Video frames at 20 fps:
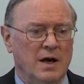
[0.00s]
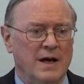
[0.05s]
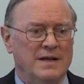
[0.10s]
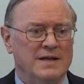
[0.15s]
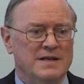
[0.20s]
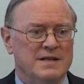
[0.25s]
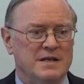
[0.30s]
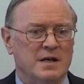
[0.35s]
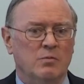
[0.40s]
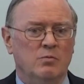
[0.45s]
and
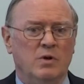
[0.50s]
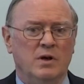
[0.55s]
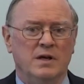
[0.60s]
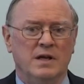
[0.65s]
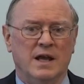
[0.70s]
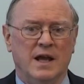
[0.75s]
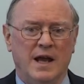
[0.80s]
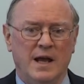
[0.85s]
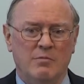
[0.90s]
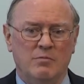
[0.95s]
someone
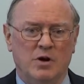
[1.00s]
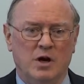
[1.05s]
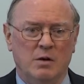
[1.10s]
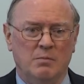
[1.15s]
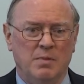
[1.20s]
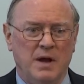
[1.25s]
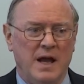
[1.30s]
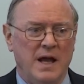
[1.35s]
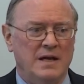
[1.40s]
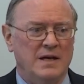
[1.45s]
came
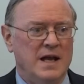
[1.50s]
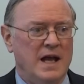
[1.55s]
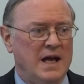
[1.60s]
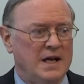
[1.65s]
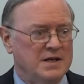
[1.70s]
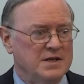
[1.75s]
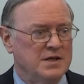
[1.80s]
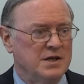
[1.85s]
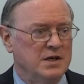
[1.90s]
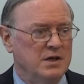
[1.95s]
up and
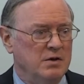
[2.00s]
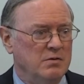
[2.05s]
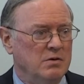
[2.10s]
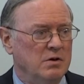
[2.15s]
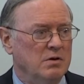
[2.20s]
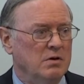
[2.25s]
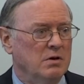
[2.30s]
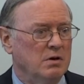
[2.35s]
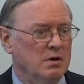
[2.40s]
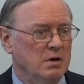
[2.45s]

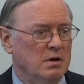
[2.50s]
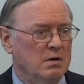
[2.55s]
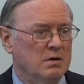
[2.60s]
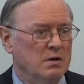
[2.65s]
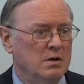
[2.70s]
executed her.